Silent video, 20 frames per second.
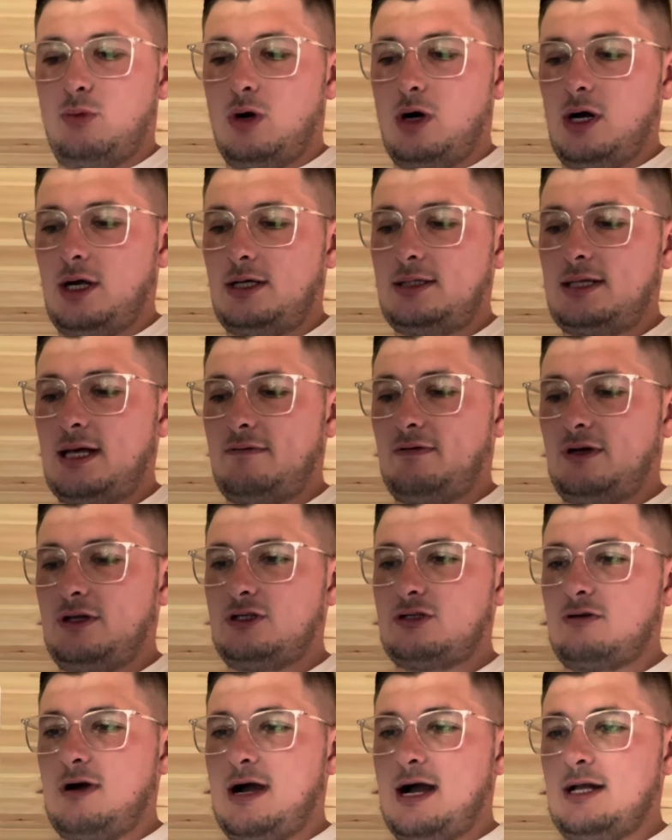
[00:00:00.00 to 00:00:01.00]
works, heavily
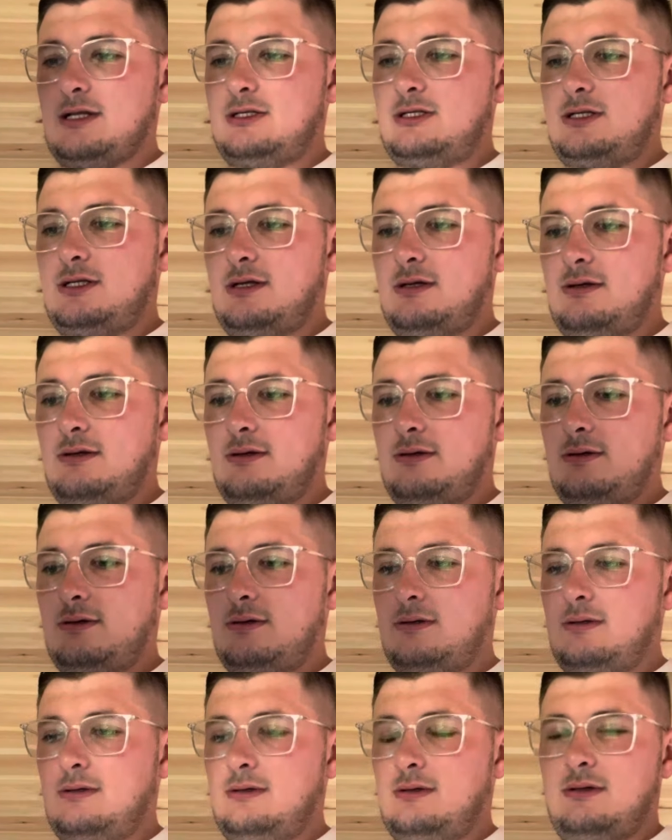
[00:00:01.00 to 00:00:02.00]
scratched,
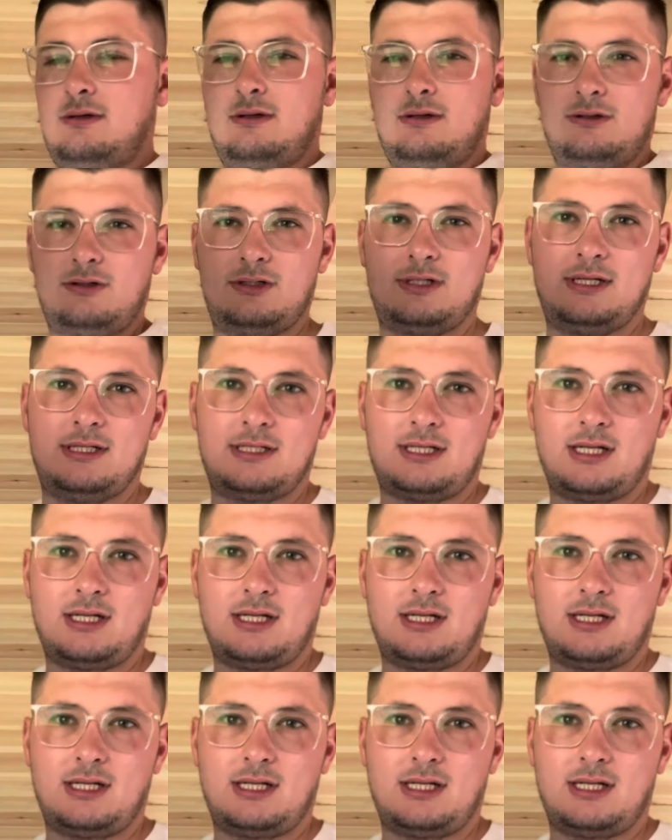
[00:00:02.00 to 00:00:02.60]
just needs a